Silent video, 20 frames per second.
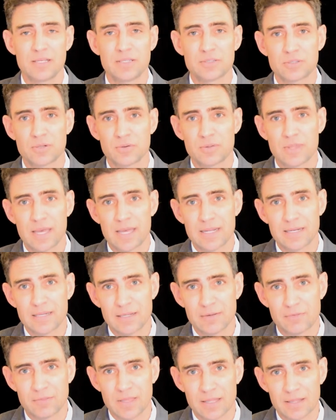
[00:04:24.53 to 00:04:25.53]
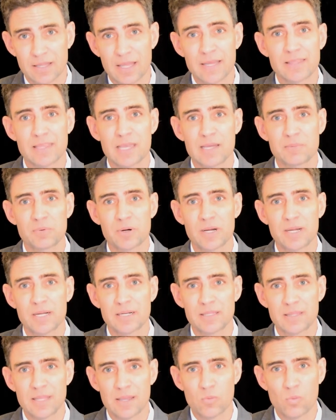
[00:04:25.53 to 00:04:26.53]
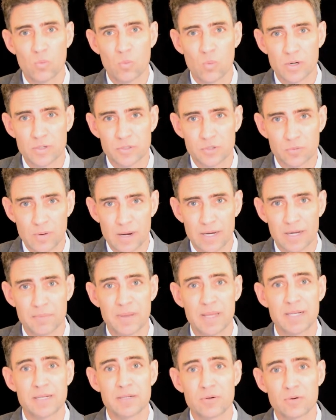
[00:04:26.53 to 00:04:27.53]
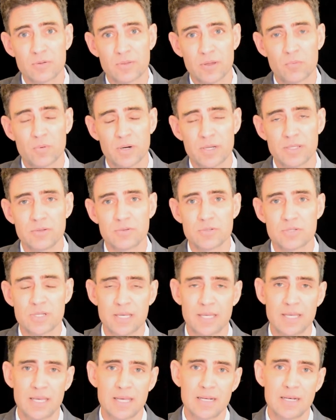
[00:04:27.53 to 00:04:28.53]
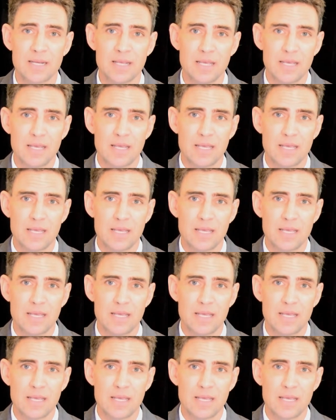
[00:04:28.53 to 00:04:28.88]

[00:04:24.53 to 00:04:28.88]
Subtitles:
so that if they like that brand and they want to recommend it or they want to use it again,